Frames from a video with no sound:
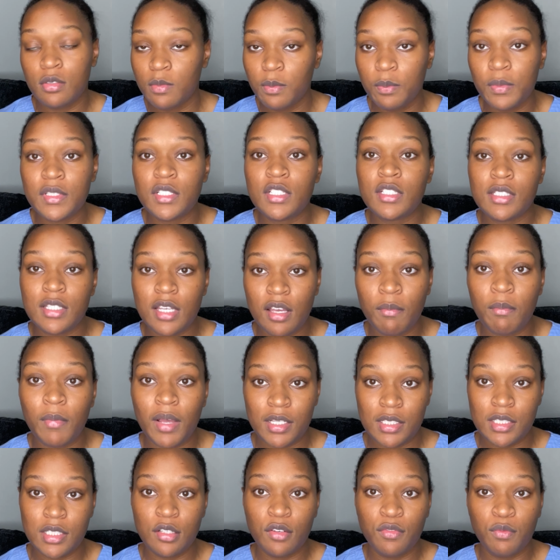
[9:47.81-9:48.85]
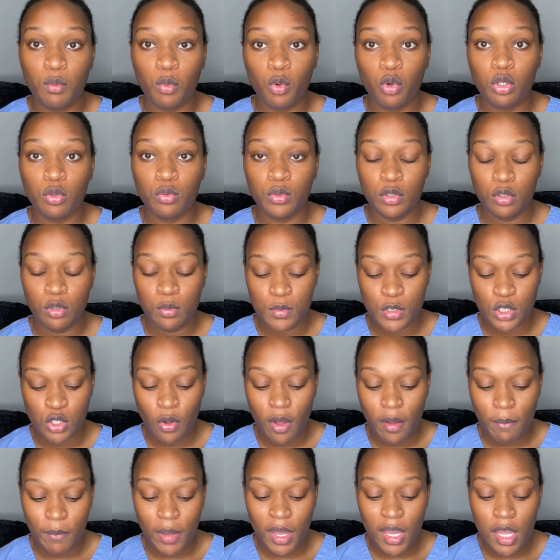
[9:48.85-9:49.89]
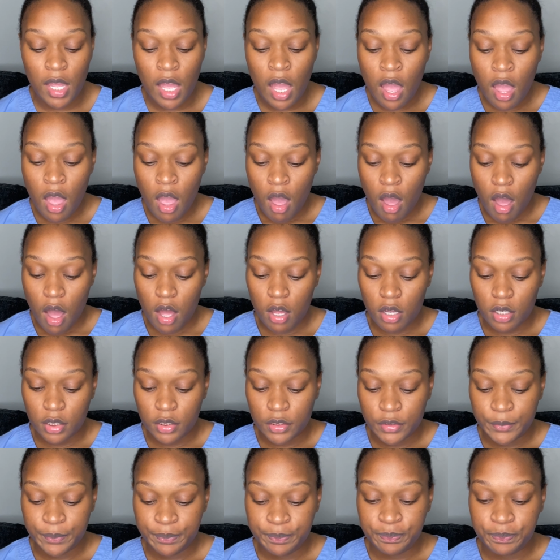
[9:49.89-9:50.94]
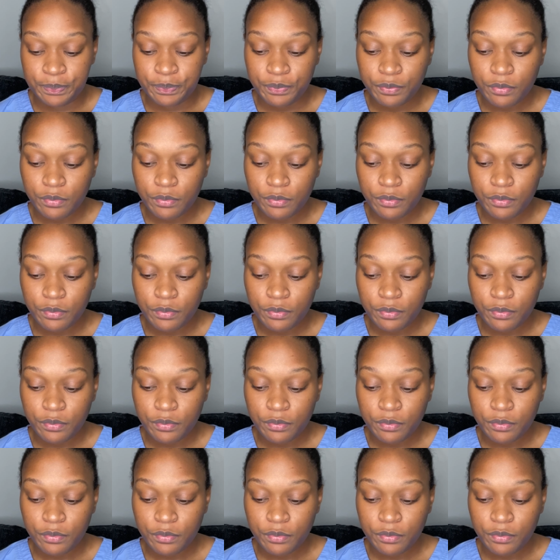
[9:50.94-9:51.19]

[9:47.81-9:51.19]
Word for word: but just give myself more room. So I may um,